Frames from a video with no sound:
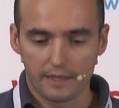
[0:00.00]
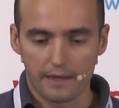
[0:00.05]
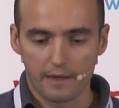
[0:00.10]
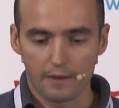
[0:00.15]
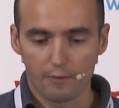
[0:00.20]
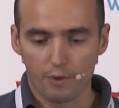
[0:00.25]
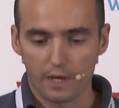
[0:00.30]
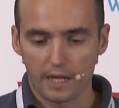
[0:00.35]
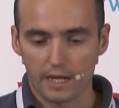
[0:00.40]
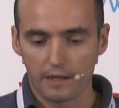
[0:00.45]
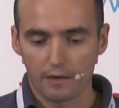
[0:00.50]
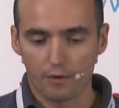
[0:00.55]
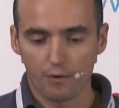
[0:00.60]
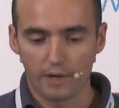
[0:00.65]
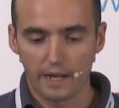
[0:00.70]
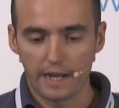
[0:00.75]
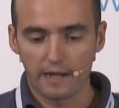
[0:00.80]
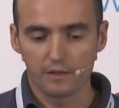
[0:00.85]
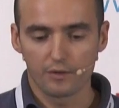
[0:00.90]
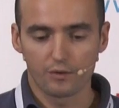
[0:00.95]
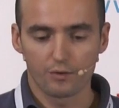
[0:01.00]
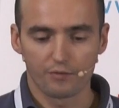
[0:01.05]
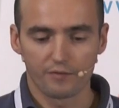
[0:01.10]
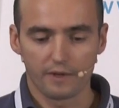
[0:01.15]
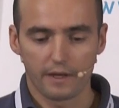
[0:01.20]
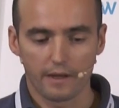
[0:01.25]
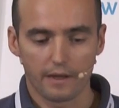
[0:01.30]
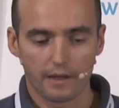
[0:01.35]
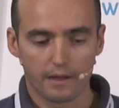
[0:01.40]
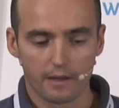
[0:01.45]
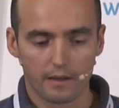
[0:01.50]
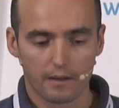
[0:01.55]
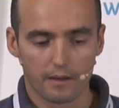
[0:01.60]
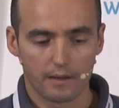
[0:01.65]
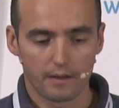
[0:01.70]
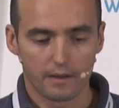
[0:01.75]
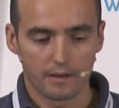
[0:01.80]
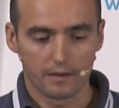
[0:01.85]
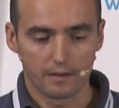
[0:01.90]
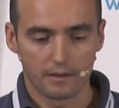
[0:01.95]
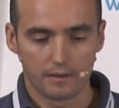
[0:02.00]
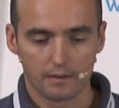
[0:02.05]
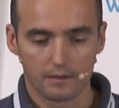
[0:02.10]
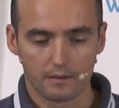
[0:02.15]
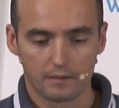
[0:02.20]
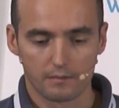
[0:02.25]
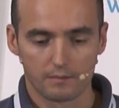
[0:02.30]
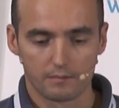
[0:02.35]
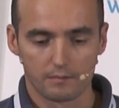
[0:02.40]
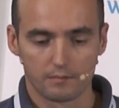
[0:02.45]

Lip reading: yeah, we can connect to the